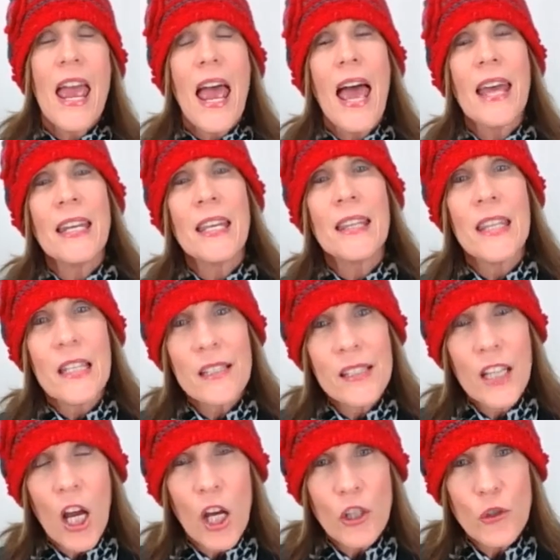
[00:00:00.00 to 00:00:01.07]
And in this
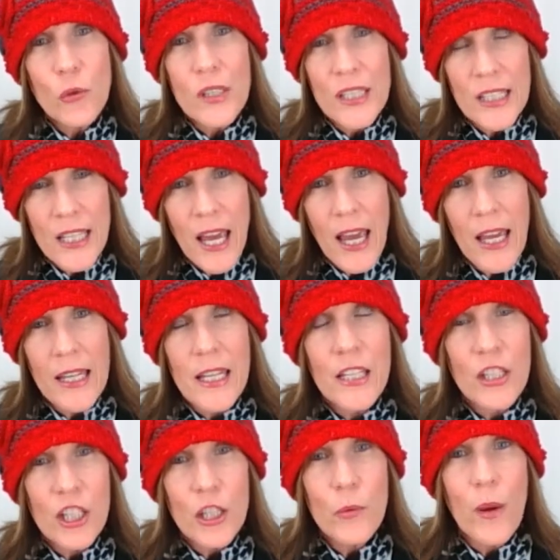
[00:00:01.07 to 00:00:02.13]
country today, in
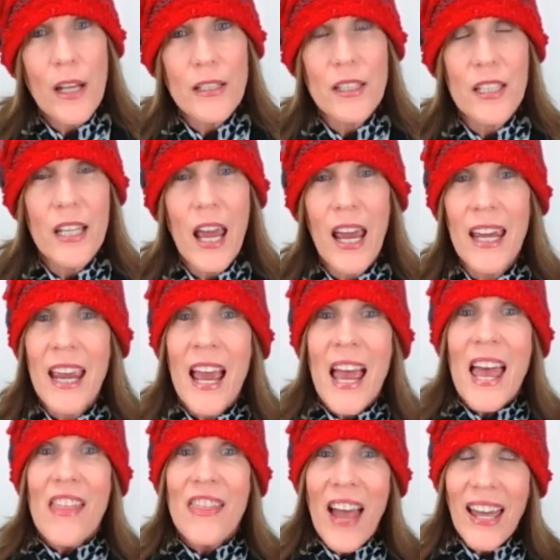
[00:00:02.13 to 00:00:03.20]
the US today,
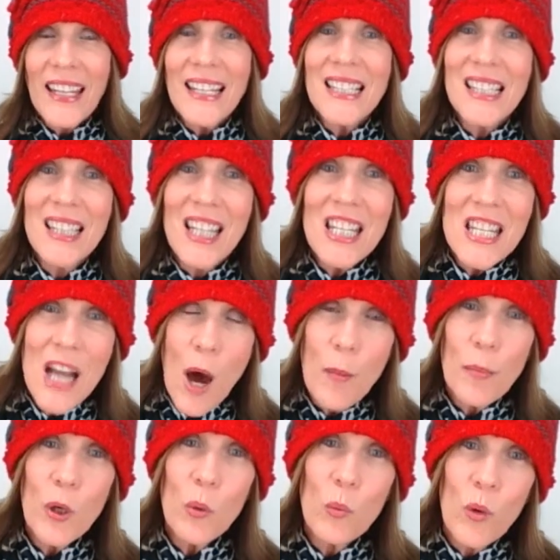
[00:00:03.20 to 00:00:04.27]
that is the
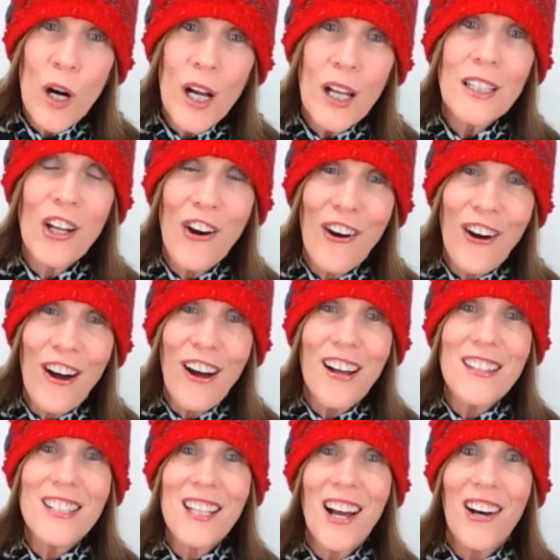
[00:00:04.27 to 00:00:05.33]
#1
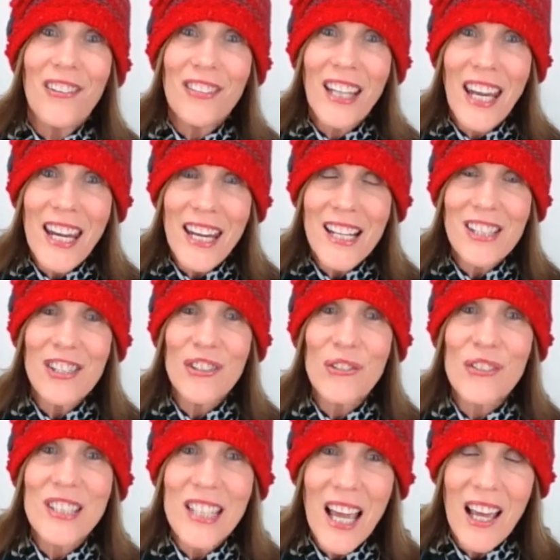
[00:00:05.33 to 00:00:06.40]
cause of
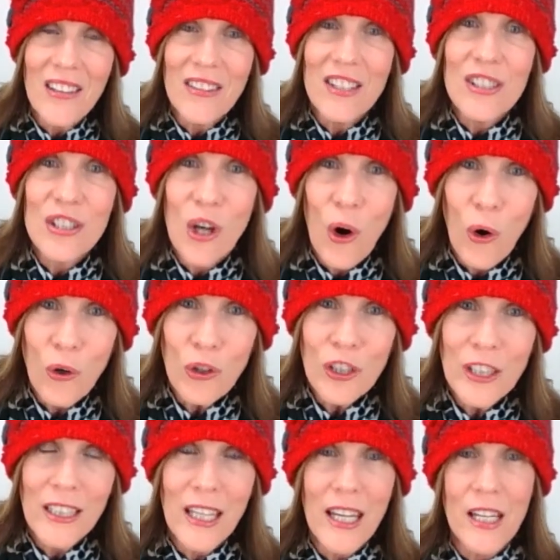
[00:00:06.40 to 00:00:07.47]
cancer death is
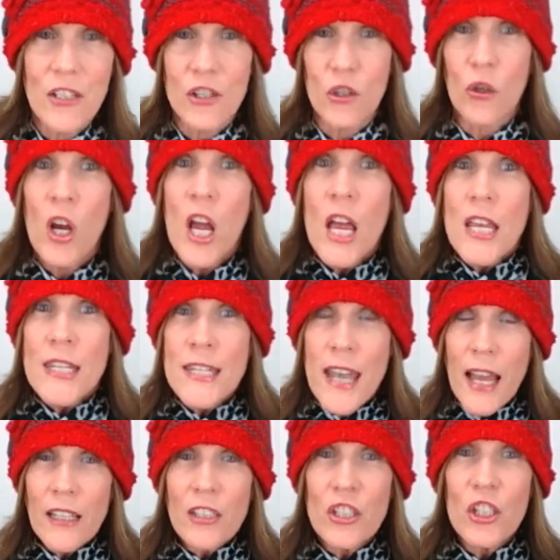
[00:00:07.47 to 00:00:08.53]
colon cancer,
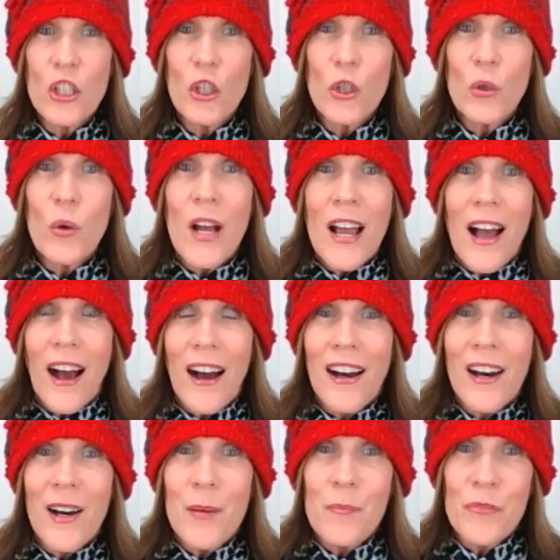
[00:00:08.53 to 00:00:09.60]
next to,
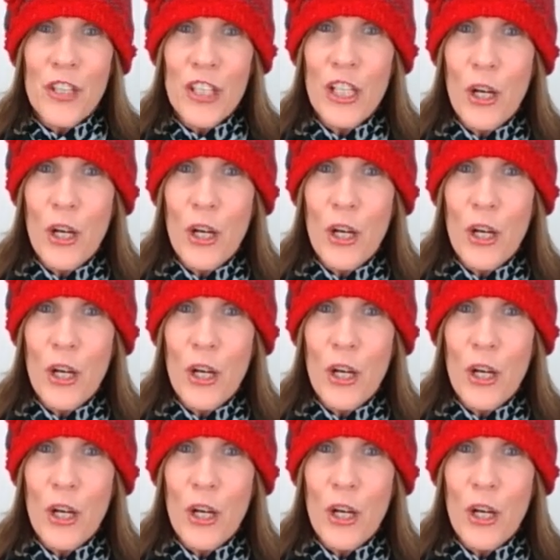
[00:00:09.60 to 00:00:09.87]
you